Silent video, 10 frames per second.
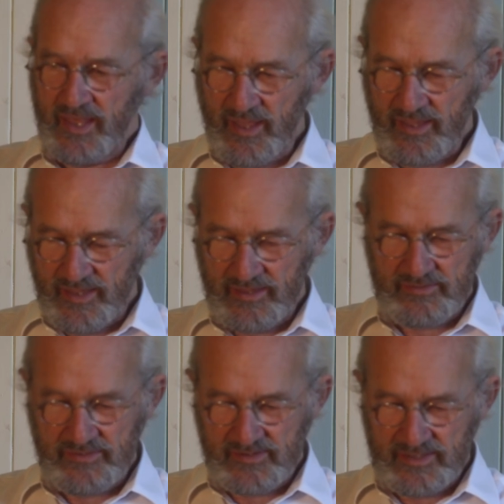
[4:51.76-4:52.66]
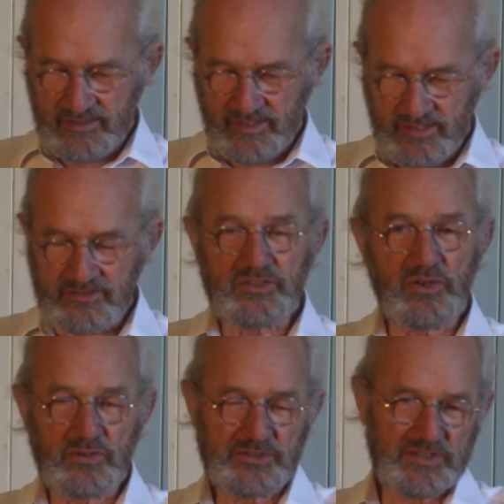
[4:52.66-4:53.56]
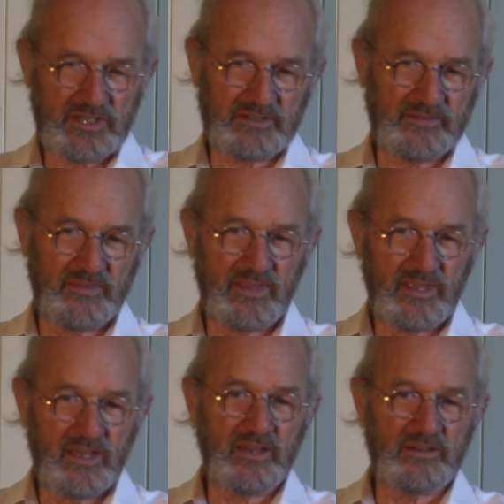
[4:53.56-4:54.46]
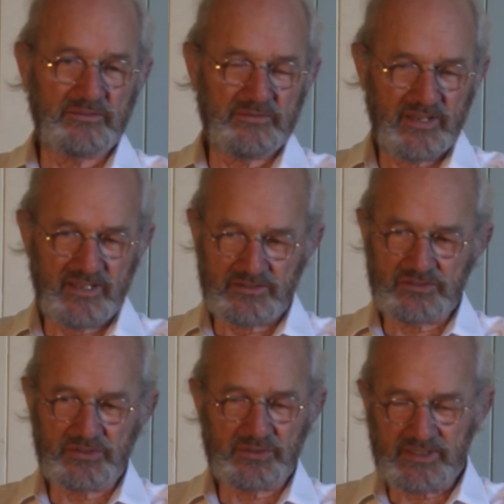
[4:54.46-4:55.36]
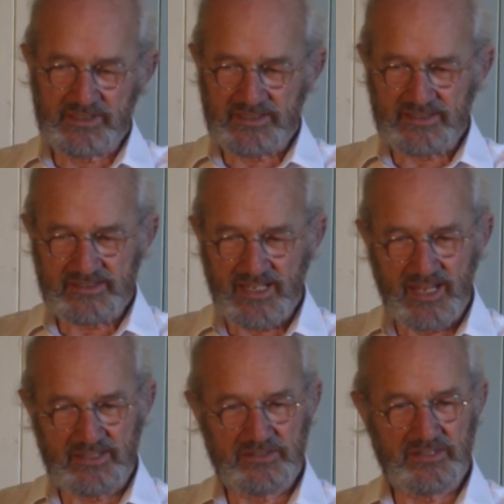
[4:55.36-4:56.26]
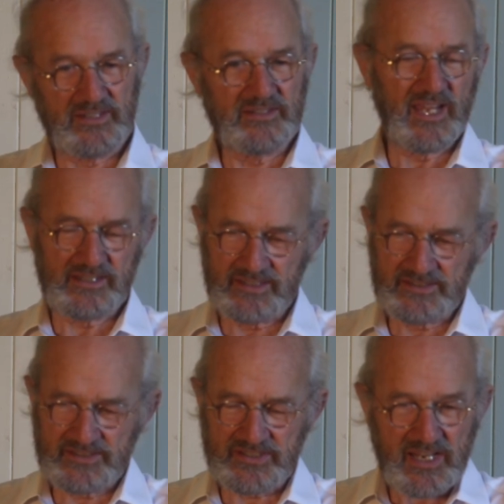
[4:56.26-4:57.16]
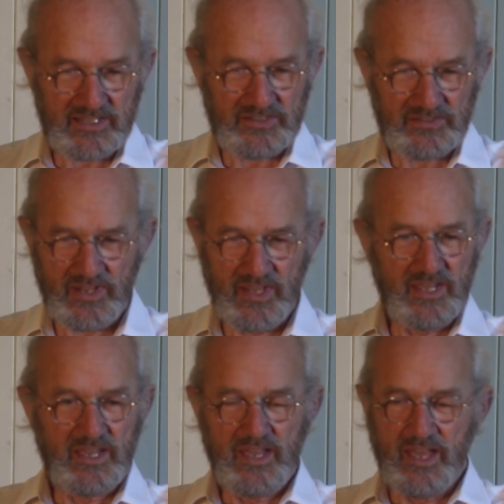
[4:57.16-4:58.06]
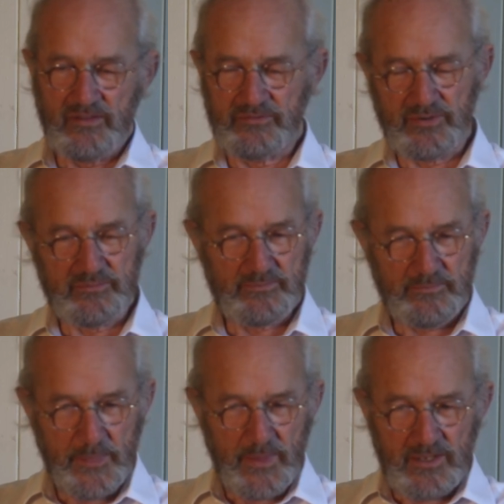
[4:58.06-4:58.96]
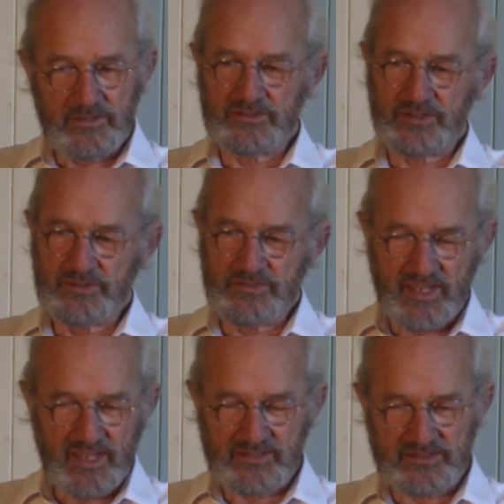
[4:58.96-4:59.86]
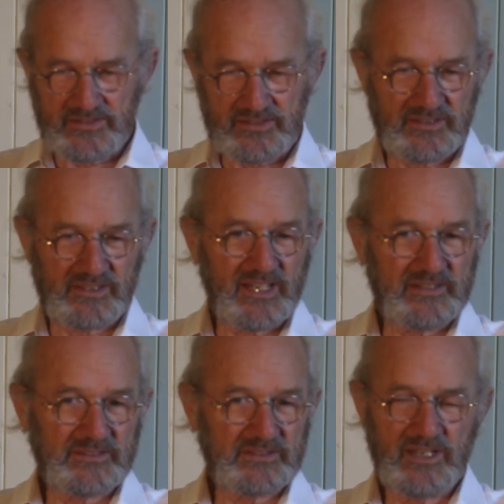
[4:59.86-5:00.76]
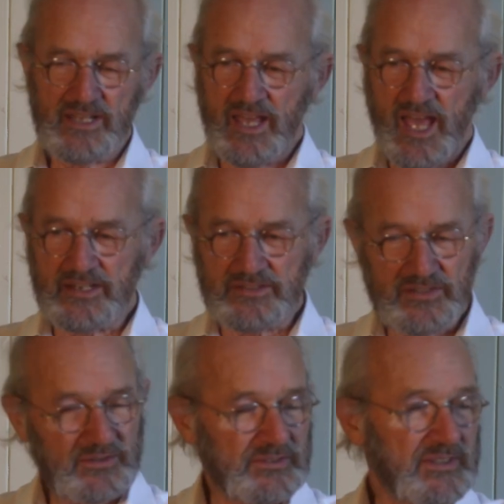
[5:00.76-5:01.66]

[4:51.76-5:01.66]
uh, the torture of uh, Julian Assange, and that extends from 2011 until